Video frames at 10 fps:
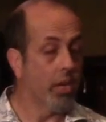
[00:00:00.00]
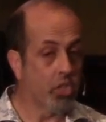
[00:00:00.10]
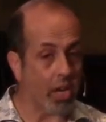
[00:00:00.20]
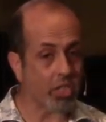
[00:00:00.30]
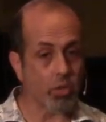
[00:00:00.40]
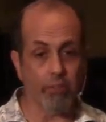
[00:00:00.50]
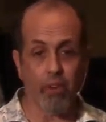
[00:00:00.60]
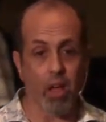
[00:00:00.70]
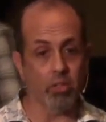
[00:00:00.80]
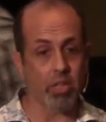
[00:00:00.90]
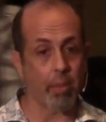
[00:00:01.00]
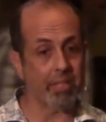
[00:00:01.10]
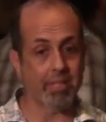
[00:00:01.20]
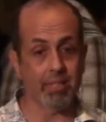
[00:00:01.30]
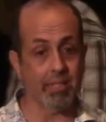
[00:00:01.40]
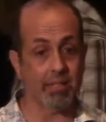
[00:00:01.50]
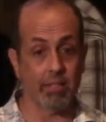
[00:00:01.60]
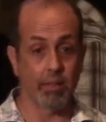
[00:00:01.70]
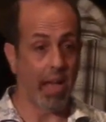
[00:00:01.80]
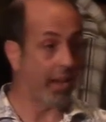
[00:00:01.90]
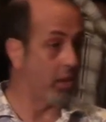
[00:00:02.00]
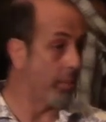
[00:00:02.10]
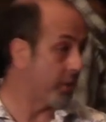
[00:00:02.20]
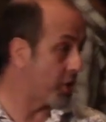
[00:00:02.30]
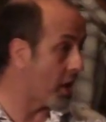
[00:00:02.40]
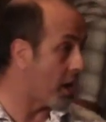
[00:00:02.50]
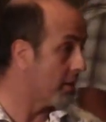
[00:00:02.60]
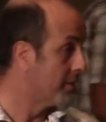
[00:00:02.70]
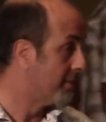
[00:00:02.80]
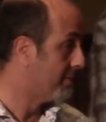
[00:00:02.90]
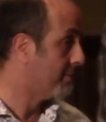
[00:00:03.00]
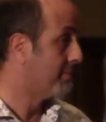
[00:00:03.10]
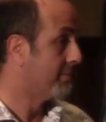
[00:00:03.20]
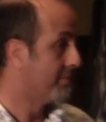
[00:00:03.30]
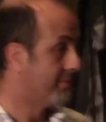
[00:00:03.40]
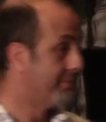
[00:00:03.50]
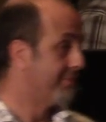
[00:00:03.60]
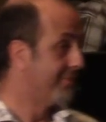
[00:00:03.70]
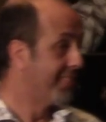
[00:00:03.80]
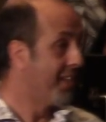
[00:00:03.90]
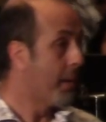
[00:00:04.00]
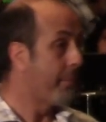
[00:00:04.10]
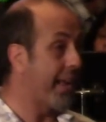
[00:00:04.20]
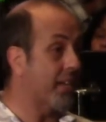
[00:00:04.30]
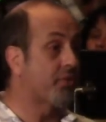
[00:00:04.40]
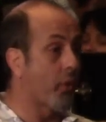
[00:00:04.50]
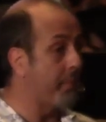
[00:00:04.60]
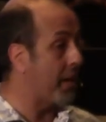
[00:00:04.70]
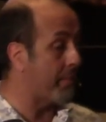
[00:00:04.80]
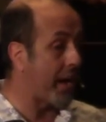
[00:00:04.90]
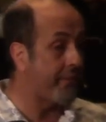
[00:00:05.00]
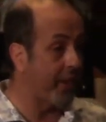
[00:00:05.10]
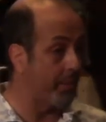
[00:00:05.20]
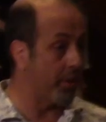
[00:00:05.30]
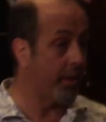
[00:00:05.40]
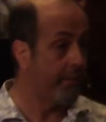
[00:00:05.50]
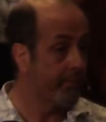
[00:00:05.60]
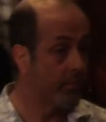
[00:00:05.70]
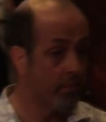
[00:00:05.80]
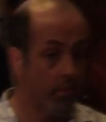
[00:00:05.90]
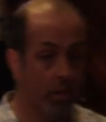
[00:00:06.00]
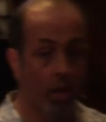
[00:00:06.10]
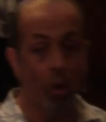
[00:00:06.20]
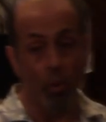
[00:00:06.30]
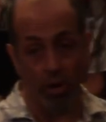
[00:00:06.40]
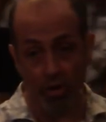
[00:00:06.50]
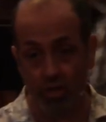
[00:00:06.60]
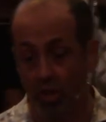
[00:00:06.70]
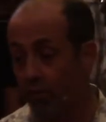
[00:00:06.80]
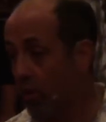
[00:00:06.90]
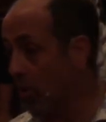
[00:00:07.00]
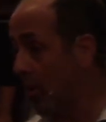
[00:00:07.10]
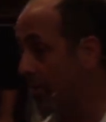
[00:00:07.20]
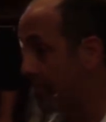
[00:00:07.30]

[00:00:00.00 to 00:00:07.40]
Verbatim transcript: Joshua follows it up. He says, Listen, I don't know about y'all, but as for me and my family, we're going to serve the Lord.